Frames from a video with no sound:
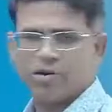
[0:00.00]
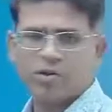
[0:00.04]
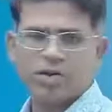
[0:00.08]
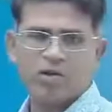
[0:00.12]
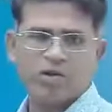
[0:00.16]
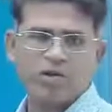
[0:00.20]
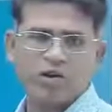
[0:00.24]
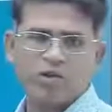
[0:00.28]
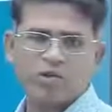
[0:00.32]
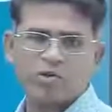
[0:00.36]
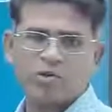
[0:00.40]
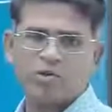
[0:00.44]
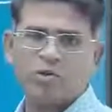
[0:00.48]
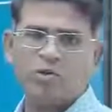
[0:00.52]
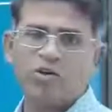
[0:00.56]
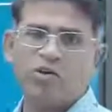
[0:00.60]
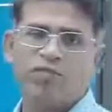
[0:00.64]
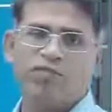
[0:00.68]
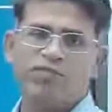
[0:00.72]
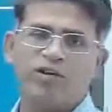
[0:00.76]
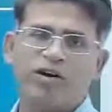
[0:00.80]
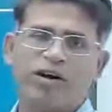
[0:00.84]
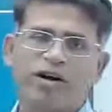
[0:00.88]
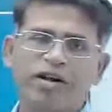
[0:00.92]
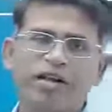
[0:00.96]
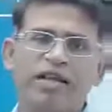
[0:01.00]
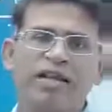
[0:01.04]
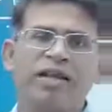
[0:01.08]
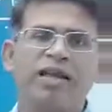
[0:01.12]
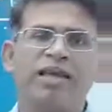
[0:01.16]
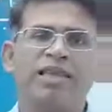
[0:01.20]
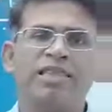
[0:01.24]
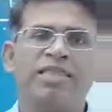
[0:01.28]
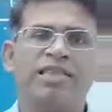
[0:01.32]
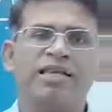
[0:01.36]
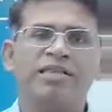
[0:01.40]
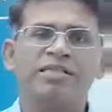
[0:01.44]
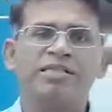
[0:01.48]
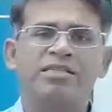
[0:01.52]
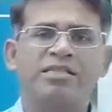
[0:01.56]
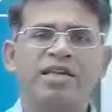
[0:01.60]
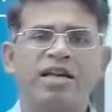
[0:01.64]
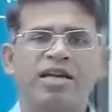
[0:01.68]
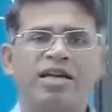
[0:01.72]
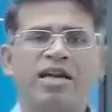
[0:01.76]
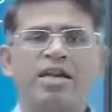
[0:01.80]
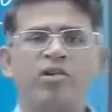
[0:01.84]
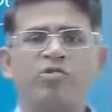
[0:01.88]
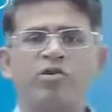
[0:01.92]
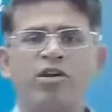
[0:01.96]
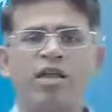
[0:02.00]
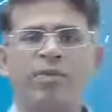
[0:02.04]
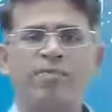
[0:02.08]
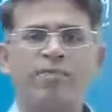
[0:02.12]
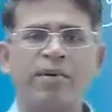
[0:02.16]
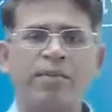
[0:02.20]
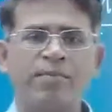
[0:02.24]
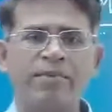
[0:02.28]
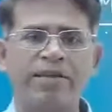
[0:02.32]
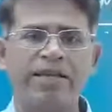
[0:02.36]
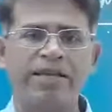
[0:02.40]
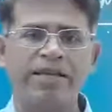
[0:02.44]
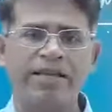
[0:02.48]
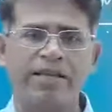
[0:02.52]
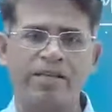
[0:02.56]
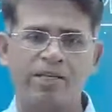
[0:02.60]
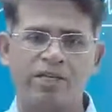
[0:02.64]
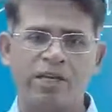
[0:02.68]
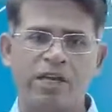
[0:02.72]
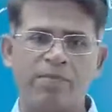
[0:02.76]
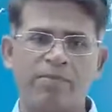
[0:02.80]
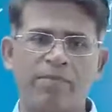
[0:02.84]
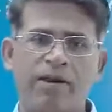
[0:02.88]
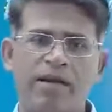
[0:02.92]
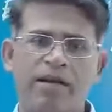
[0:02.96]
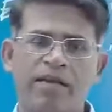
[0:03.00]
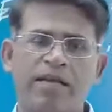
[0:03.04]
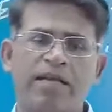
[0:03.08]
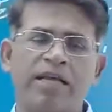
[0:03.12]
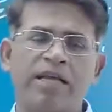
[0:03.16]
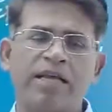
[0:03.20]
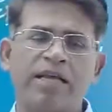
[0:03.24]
can also go for the Study Today publication. But